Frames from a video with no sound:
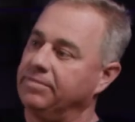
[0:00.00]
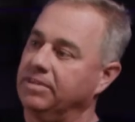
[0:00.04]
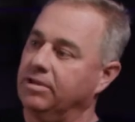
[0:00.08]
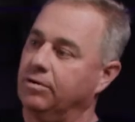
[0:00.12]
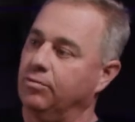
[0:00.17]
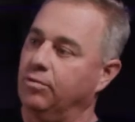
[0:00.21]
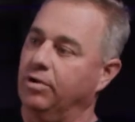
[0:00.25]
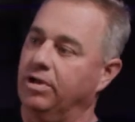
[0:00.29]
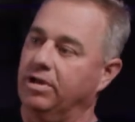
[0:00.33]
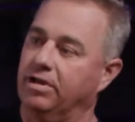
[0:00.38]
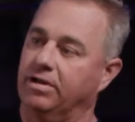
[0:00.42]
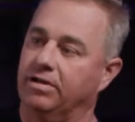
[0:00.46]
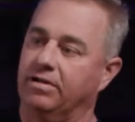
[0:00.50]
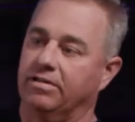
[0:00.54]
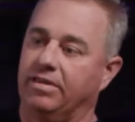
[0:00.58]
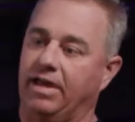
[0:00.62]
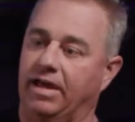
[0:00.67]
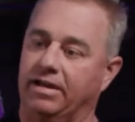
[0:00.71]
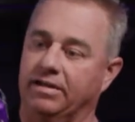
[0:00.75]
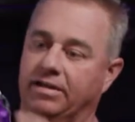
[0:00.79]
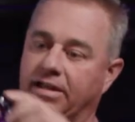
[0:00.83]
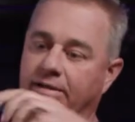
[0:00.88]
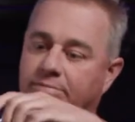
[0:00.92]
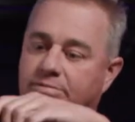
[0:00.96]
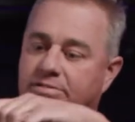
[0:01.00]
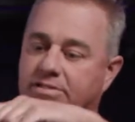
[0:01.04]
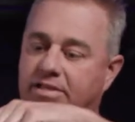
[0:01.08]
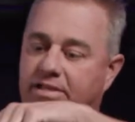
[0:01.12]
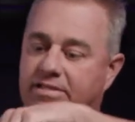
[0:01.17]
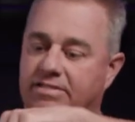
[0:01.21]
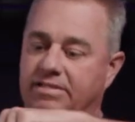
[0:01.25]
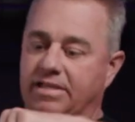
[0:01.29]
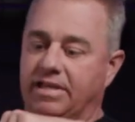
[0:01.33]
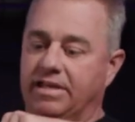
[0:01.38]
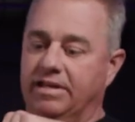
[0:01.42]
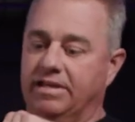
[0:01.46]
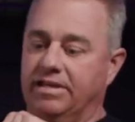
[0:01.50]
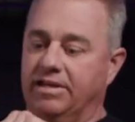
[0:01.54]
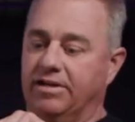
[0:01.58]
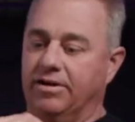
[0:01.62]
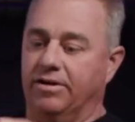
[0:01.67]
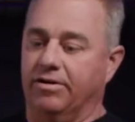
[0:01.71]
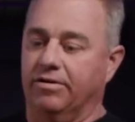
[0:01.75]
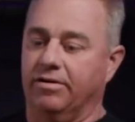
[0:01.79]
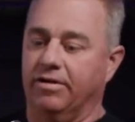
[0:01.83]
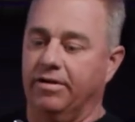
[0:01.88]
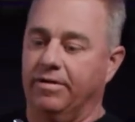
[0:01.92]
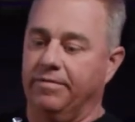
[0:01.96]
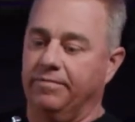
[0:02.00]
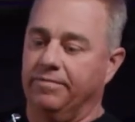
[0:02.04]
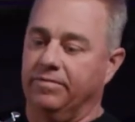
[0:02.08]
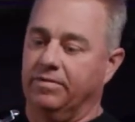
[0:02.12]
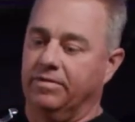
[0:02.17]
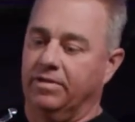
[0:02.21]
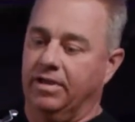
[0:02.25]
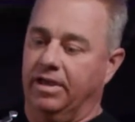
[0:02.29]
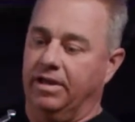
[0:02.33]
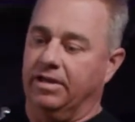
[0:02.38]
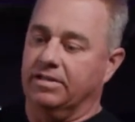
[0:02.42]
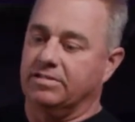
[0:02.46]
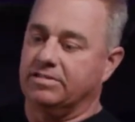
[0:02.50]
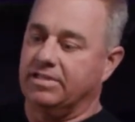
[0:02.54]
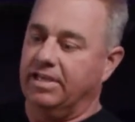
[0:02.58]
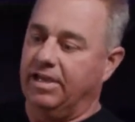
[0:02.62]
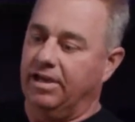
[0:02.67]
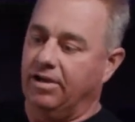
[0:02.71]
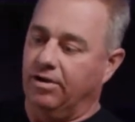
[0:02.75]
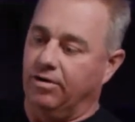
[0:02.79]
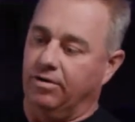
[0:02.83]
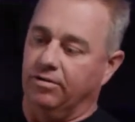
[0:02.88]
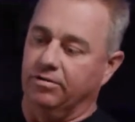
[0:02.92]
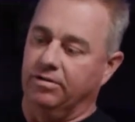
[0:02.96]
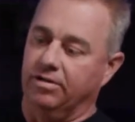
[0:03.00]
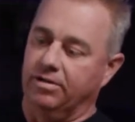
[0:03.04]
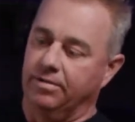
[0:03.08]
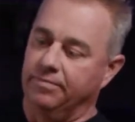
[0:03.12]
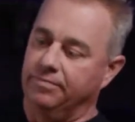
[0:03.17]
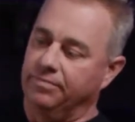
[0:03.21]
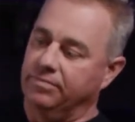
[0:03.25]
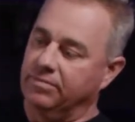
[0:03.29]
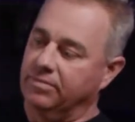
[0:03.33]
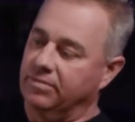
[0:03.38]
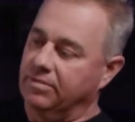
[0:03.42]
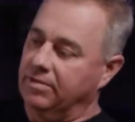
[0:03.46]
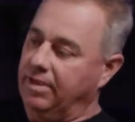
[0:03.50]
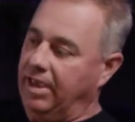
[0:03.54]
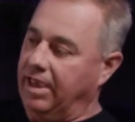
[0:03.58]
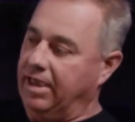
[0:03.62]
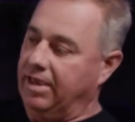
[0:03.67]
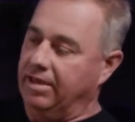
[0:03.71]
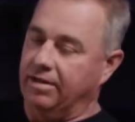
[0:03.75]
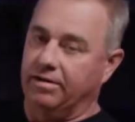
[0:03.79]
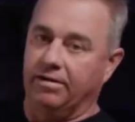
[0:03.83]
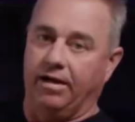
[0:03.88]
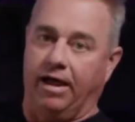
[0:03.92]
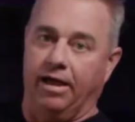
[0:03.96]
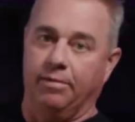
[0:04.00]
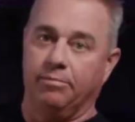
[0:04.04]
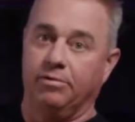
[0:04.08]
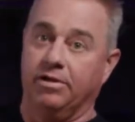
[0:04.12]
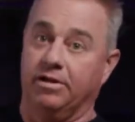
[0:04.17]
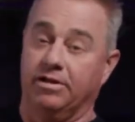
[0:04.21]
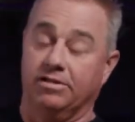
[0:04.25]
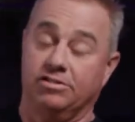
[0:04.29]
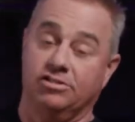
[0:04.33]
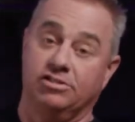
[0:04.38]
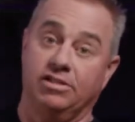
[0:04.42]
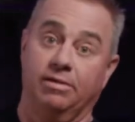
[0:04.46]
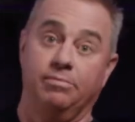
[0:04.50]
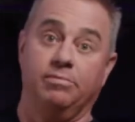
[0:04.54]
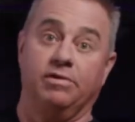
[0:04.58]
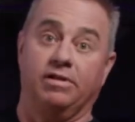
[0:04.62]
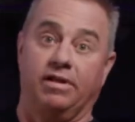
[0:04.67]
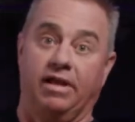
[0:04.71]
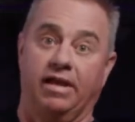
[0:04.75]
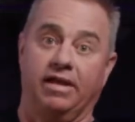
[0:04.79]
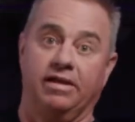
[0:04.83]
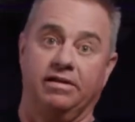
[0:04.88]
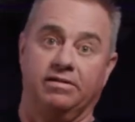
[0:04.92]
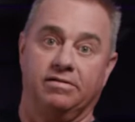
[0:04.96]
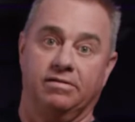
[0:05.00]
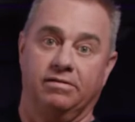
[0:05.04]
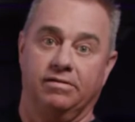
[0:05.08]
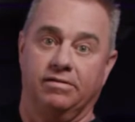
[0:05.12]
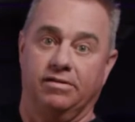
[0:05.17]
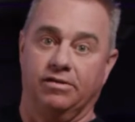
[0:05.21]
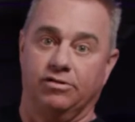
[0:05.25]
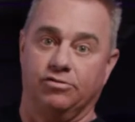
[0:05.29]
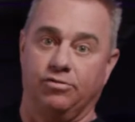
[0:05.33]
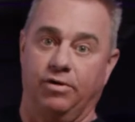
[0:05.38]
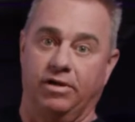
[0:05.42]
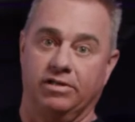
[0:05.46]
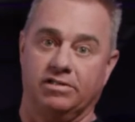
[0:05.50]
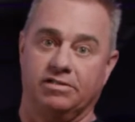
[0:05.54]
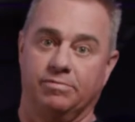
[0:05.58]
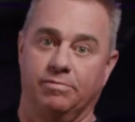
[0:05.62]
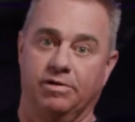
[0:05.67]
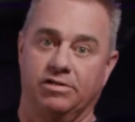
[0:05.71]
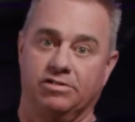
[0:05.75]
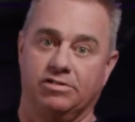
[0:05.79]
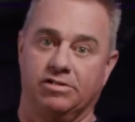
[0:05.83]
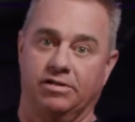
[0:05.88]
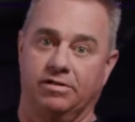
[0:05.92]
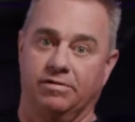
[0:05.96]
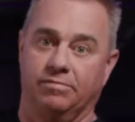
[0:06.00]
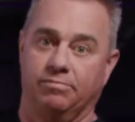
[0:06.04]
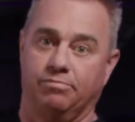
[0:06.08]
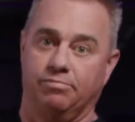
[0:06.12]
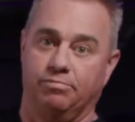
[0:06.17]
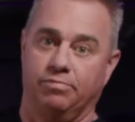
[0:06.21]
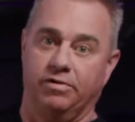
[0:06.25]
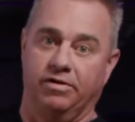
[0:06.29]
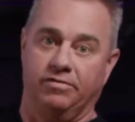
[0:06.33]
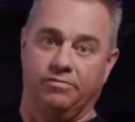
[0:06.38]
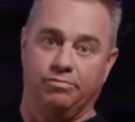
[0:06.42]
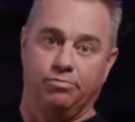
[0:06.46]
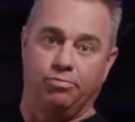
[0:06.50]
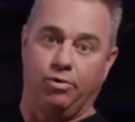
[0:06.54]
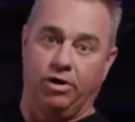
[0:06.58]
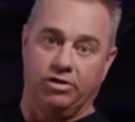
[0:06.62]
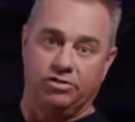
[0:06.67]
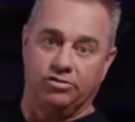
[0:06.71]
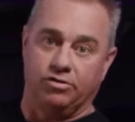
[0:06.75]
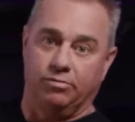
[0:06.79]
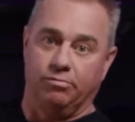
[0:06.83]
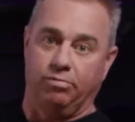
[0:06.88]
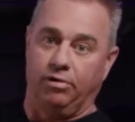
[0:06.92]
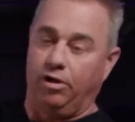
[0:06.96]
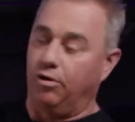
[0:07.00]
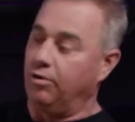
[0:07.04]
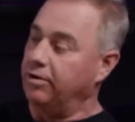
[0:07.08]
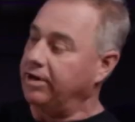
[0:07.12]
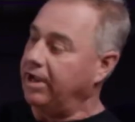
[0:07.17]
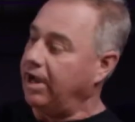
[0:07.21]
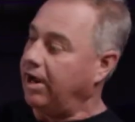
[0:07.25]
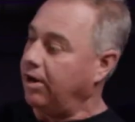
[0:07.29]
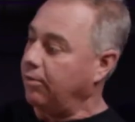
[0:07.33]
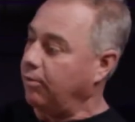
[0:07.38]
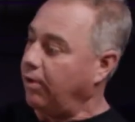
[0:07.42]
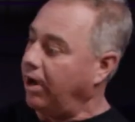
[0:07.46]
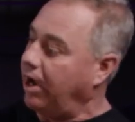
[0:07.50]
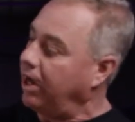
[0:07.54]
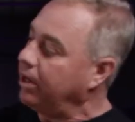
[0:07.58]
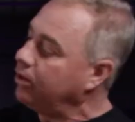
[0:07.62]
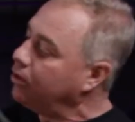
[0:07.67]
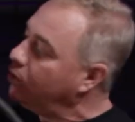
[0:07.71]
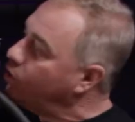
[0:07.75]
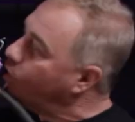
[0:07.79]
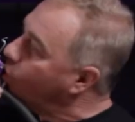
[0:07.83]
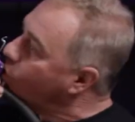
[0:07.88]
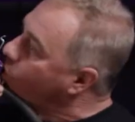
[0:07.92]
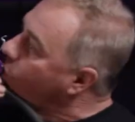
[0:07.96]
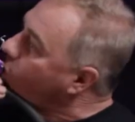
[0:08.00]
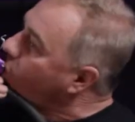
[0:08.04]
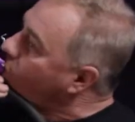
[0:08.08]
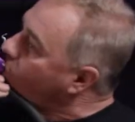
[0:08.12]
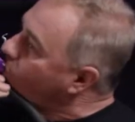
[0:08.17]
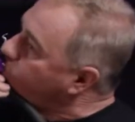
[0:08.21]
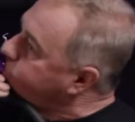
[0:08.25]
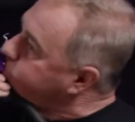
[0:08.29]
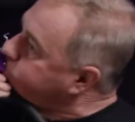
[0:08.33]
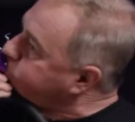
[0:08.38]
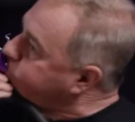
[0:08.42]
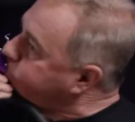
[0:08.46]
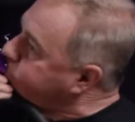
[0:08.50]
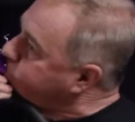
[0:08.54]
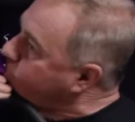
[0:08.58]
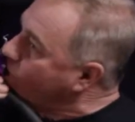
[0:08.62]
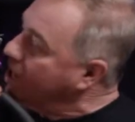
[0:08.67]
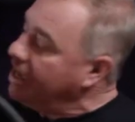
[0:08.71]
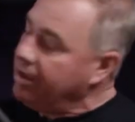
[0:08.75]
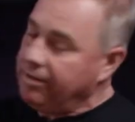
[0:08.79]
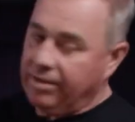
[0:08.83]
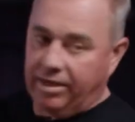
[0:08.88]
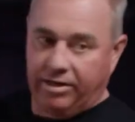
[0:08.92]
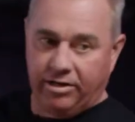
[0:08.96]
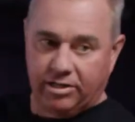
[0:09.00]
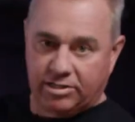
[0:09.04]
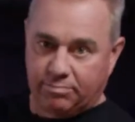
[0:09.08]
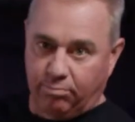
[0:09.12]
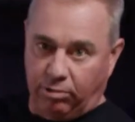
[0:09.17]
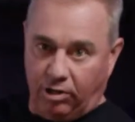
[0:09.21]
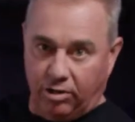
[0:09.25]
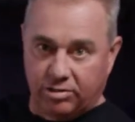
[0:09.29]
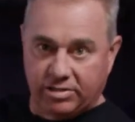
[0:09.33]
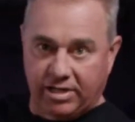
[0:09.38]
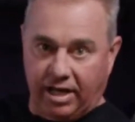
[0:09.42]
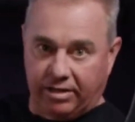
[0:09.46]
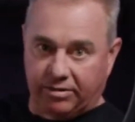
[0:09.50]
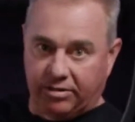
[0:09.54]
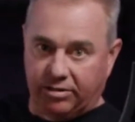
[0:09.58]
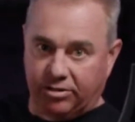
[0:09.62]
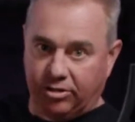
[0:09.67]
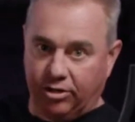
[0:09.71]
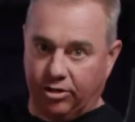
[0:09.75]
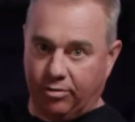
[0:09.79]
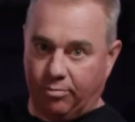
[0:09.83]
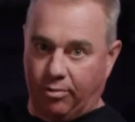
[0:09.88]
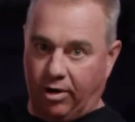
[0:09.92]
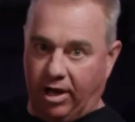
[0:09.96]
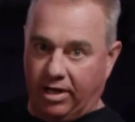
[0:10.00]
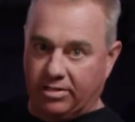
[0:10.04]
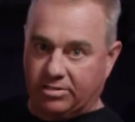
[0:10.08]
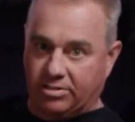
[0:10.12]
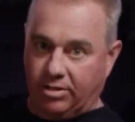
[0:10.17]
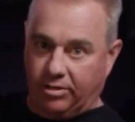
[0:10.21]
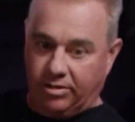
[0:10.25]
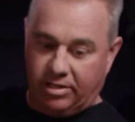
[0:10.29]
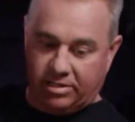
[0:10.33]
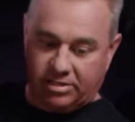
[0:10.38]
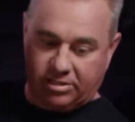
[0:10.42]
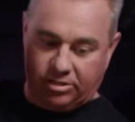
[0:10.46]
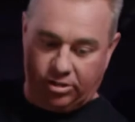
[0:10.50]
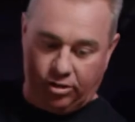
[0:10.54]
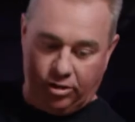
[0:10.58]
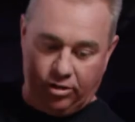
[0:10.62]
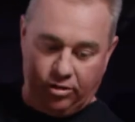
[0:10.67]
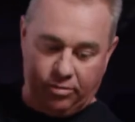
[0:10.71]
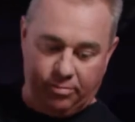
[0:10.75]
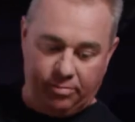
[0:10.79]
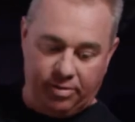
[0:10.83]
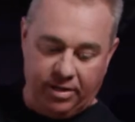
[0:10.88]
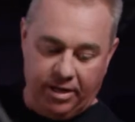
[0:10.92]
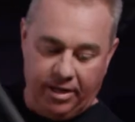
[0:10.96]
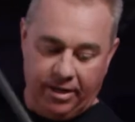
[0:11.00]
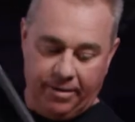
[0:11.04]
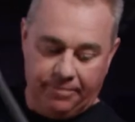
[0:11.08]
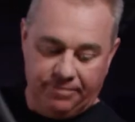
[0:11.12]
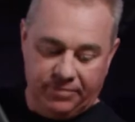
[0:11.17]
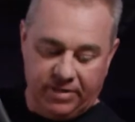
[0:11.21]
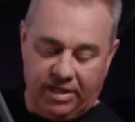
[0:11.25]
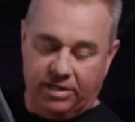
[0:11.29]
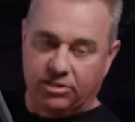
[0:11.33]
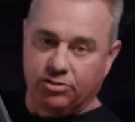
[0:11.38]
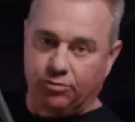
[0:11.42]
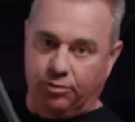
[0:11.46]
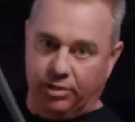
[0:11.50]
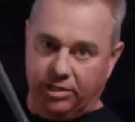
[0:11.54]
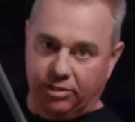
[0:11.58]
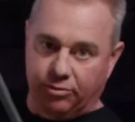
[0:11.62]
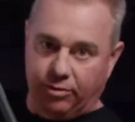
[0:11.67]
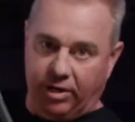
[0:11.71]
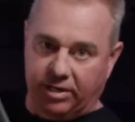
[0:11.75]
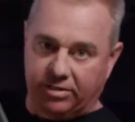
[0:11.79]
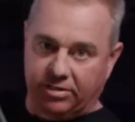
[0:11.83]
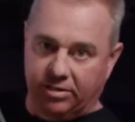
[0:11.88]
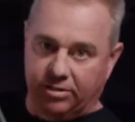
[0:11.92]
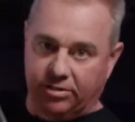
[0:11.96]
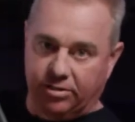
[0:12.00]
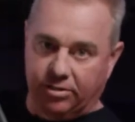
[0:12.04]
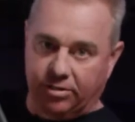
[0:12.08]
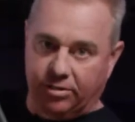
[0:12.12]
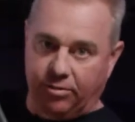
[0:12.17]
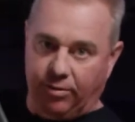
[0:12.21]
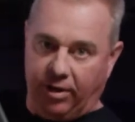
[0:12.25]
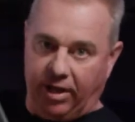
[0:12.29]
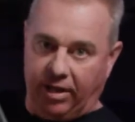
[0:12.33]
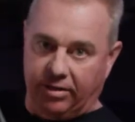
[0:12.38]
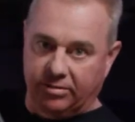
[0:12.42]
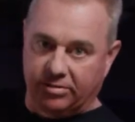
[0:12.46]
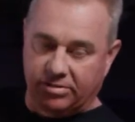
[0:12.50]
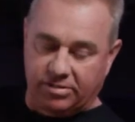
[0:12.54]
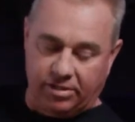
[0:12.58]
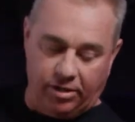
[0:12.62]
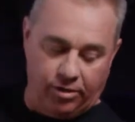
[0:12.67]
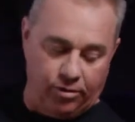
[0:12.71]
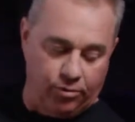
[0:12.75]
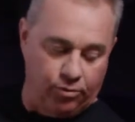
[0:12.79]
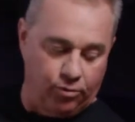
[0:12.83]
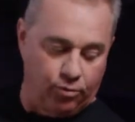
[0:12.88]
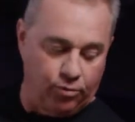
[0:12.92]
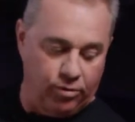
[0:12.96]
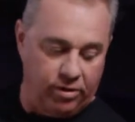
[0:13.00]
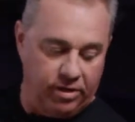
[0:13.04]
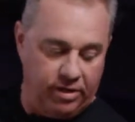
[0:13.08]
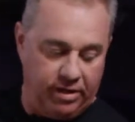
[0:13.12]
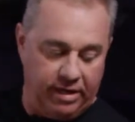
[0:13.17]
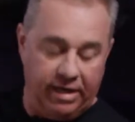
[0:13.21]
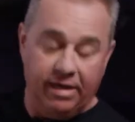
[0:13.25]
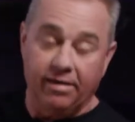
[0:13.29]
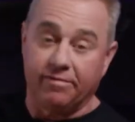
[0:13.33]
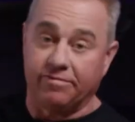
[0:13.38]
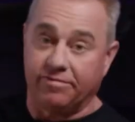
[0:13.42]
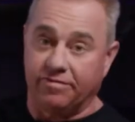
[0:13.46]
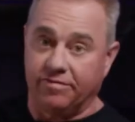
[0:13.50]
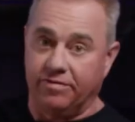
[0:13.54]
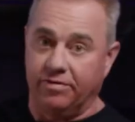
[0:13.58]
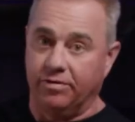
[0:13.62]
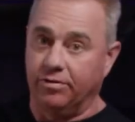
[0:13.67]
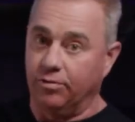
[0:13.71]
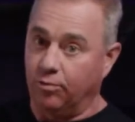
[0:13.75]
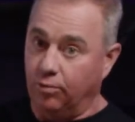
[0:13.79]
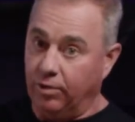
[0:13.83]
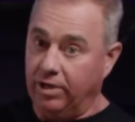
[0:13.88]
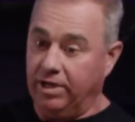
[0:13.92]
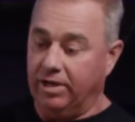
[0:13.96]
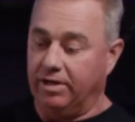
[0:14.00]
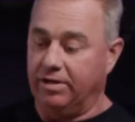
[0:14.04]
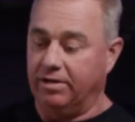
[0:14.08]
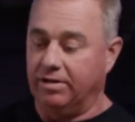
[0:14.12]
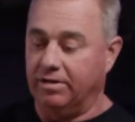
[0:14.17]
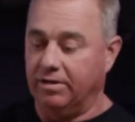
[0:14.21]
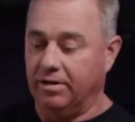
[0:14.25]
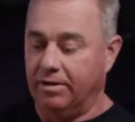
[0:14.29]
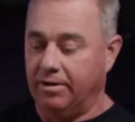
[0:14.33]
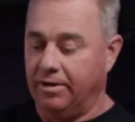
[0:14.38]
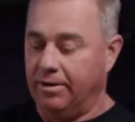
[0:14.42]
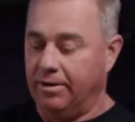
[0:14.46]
When that dipstick's in here and it's held, and I'm gonna simulate the transmission pressure blowing out, right? It just blows out the tube, right? So this tube is redirected to the ground. So if your